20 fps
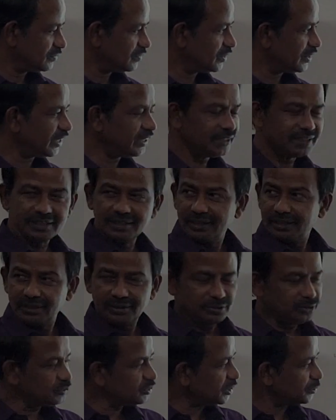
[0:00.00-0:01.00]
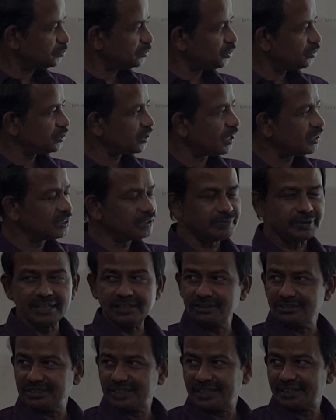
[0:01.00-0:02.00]
Okay, you substitute all the
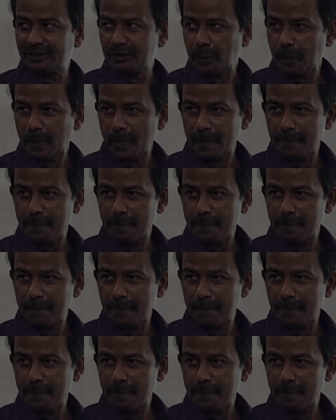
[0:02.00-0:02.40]
values here.